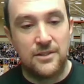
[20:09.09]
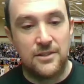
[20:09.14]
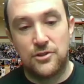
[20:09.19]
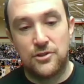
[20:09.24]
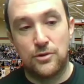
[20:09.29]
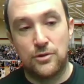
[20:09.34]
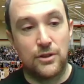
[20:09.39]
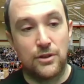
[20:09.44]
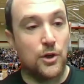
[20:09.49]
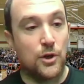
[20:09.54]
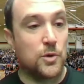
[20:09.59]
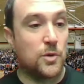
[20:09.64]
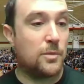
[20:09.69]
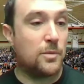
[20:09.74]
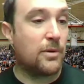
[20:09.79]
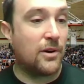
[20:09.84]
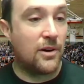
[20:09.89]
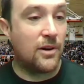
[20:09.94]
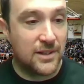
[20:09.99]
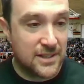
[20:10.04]
So you can go to a
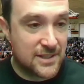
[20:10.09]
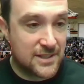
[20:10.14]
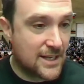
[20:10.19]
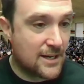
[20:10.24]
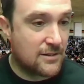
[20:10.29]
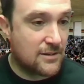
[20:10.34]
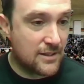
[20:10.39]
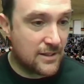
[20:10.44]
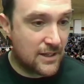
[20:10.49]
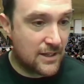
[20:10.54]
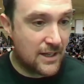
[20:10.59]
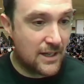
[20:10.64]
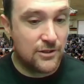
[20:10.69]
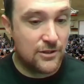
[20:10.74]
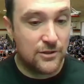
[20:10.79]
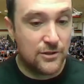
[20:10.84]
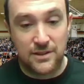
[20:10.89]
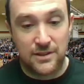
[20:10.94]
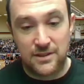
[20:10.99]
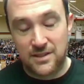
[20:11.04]
party Saturday night.
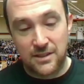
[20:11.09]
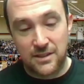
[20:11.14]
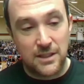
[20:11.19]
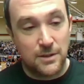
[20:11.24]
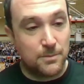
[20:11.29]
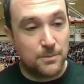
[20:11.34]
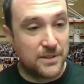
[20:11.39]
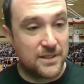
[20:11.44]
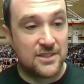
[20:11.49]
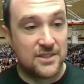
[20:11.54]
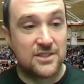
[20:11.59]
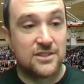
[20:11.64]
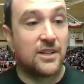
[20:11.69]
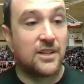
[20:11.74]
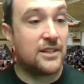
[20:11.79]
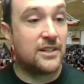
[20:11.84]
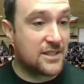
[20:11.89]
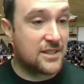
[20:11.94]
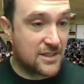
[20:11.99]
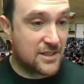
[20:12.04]
You can sleep in,
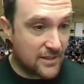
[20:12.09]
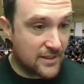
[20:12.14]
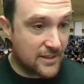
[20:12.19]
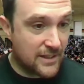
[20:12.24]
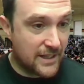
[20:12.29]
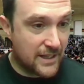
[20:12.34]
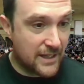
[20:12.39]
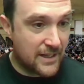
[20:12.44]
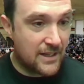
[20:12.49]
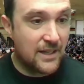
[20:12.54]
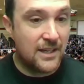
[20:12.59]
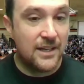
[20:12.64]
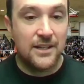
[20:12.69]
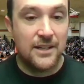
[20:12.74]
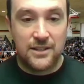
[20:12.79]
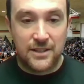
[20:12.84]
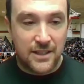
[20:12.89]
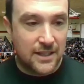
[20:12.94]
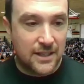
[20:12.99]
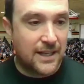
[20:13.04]
study Sunday.
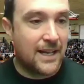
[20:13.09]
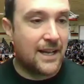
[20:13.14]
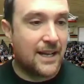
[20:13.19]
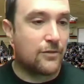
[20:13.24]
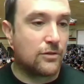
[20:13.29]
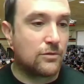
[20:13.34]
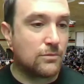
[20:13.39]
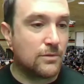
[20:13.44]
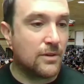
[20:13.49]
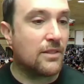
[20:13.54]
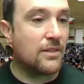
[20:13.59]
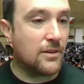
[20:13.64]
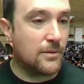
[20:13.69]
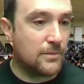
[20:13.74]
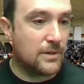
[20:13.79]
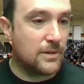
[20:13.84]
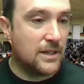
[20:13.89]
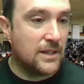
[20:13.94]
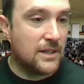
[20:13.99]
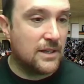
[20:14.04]
You kind of have a rhythm.
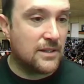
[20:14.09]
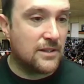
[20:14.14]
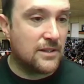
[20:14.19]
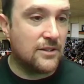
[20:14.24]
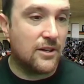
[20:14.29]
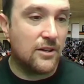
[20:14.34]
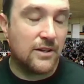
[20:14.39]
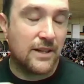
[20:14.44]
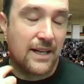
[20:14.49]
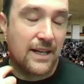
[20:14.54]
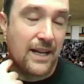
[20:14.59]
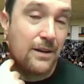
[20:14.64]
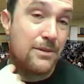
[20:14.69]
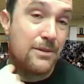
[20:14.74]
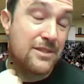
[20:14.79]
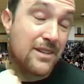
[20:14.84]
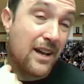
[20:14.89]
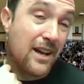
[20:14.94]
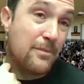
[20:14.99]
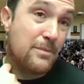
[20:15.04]
You know, like I
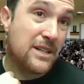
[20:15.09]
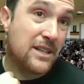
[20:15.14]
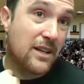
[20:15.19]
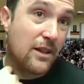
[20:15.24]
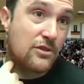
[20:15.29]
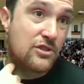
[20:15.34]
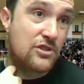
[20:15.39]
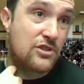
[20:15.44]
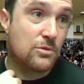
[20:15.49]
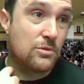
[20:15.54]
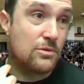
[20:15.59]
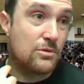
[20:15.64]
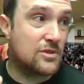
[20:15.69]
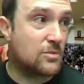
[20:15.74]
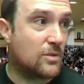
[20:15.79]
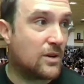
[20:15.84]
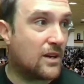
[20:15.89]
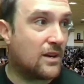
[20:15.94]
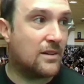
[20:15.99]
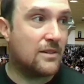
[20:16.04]
was, I've been in other schools
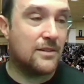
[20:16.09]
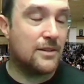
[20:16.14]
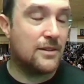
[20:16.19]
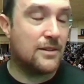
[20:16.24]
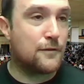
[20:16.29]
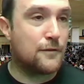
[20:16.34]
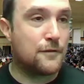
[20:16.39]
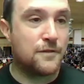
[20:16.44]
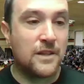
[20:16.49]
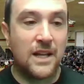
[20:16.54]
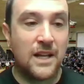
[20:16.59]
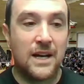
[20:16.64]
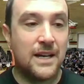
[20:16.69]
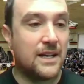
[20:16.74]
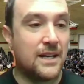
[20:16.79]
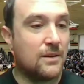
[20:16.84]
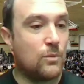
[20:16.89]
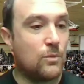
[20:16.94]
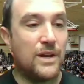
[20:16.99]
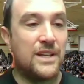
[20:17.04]
where you're
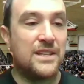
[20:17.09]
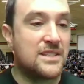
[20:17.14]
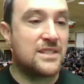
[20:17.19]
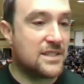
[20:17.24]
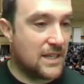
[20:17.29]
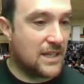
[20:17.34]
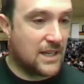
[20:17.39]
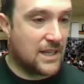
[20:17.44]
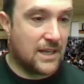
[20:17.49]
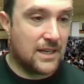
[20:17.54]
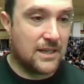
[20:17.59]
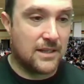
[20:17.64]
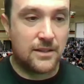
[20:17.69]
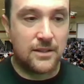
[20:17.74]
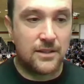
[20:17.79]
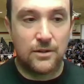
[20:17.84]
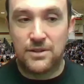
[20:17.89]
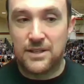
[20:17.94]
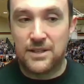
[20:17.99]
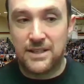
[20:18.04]
flying Wednesday to
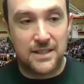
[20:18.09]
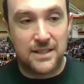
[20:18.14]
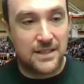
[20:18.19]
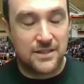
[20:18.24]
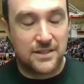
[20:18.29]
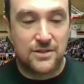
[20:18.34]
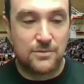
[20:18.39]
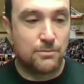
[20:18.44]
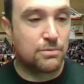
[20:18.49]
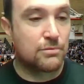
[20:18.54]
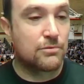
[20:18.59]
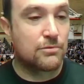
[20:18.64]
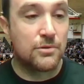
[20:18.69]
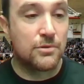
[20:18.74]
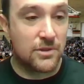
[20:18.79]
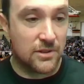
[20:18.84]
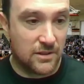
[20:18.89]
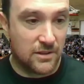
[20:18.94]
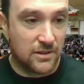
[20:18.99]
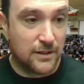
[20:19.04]
go. It's
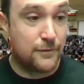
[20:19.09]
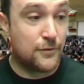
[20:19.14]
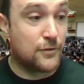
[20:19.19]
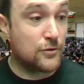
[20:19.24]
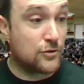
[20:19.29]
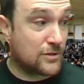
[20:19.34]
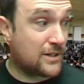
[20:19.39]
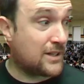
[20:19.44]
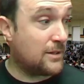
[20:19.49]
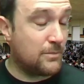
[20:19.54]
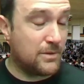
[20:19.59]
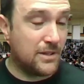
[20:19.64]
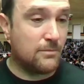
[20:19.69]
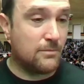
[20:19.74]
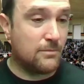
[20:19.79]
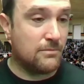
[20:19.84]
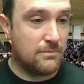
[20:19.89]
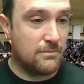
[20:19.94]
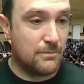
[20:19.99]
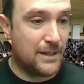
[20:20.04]
brutal if you're trying to be a
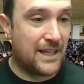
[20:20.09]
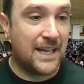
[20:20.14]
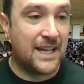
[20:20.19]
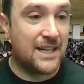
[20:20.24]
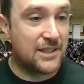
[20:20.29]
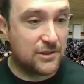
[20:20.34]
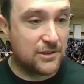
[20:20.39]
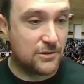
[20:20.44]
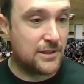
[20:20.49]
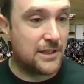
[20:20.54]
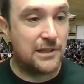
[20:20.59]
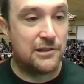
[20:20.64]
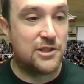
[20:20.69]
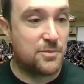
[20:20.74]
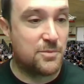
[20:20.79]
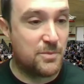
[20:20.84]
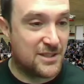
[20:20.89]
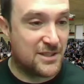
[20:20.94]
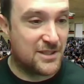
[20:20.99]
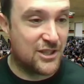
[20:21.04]
mechanical and
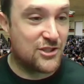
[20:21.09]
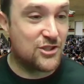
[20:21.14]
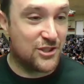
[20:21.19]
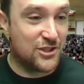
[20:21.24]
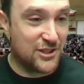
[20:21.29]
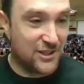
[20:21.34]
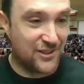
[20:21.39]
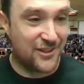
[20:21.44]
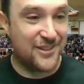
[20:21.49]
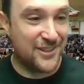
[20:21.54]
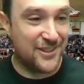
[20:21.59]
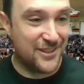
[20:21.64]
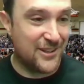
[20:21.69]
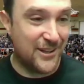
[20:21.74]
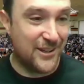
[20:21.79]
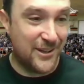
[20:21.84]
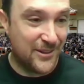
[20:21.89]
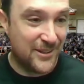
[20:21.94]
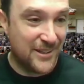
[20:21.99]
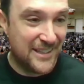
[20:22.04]
aerospace engineer. You
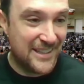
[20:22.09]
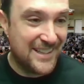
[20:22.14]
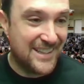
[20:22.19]
know,